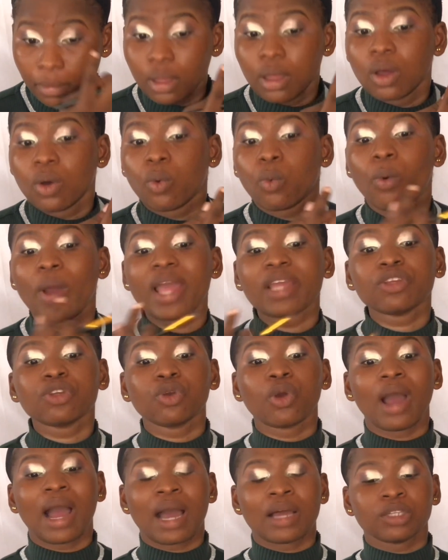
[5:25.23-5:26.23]
When you
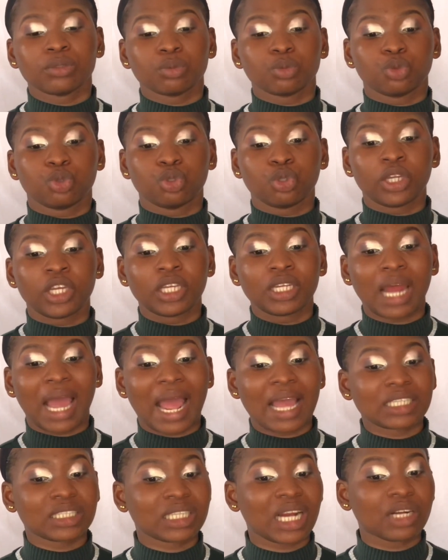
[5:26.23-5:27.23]
are doing
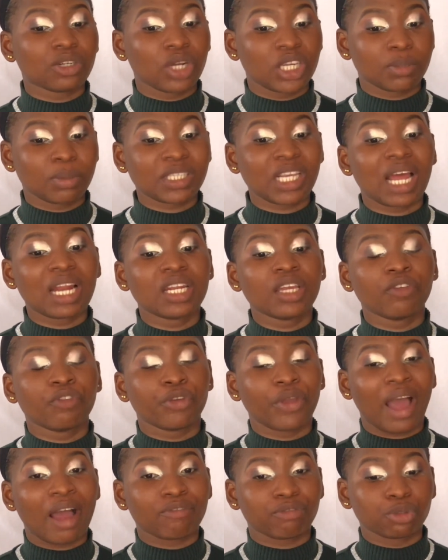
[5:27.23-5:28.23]
eyeshadow, especially if you
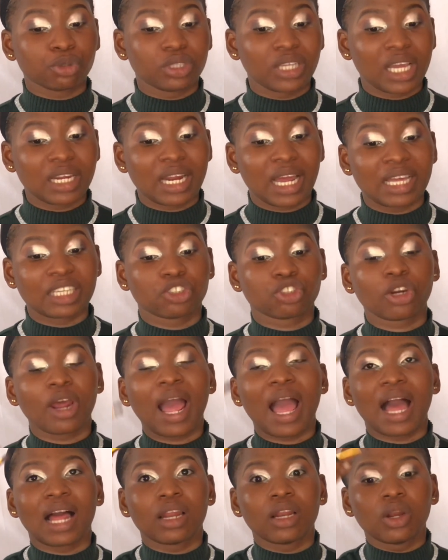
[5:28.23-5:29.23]
have hooded eye,
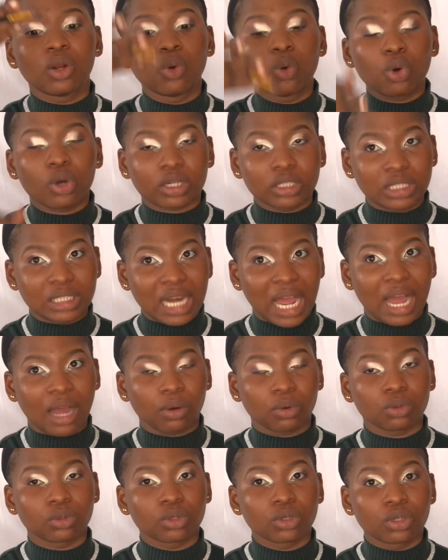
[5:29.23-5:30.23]
try and look down
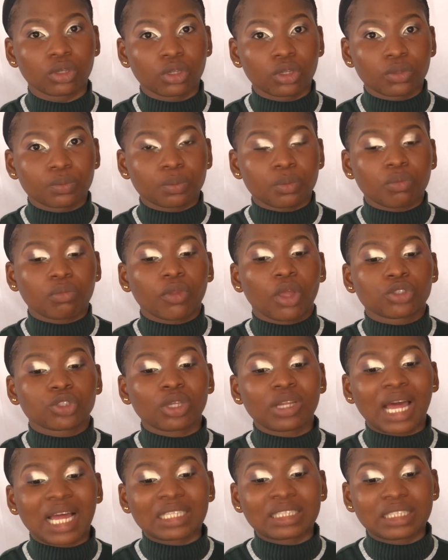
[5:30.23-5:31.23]
so
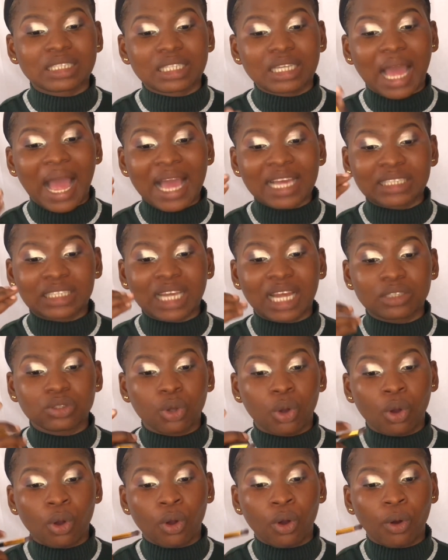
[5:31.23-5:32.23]
that the
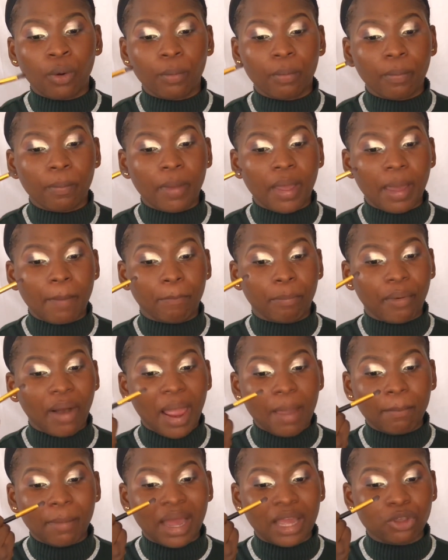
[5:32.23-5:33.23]
eyeshadow
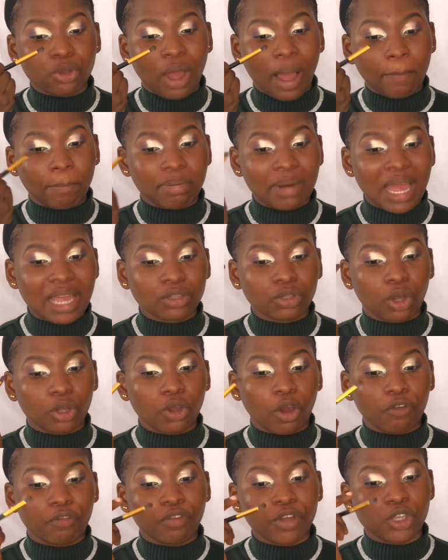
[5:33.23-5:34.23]
primer you applied on your
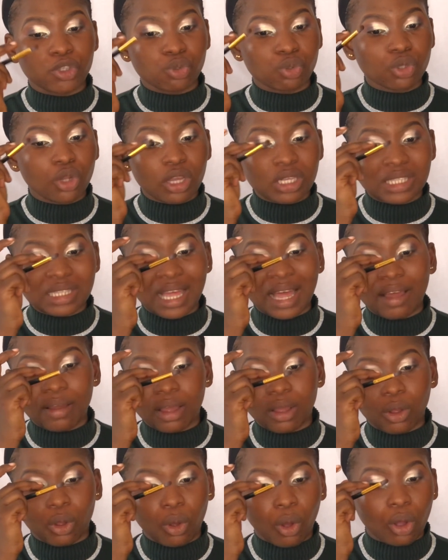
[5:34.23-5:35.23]
face will not start
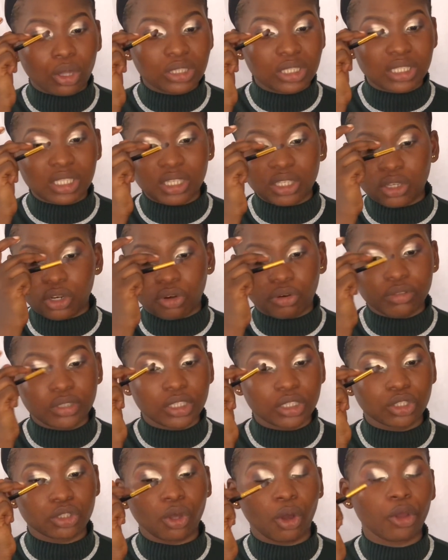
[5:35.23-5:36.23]
cutting crease
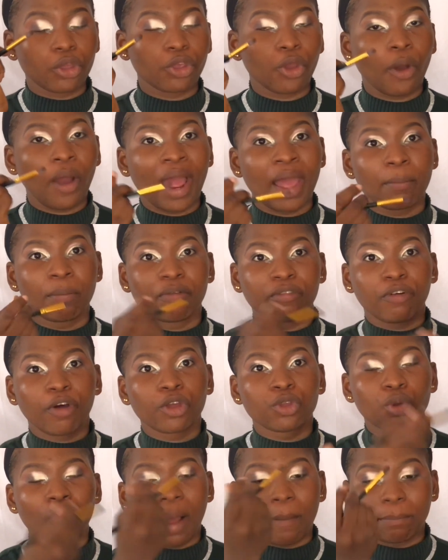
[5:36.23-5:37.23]
on your eye before
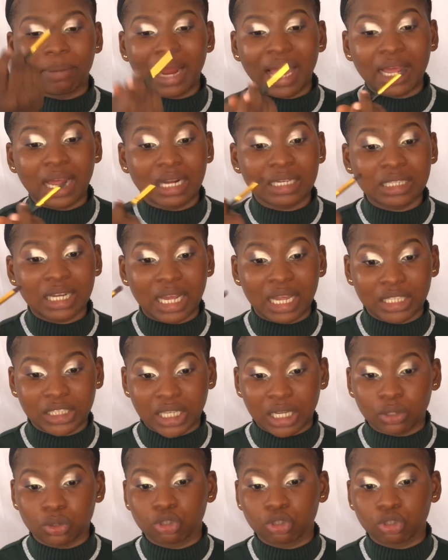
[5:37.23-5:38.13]
you apply under eyeshadow.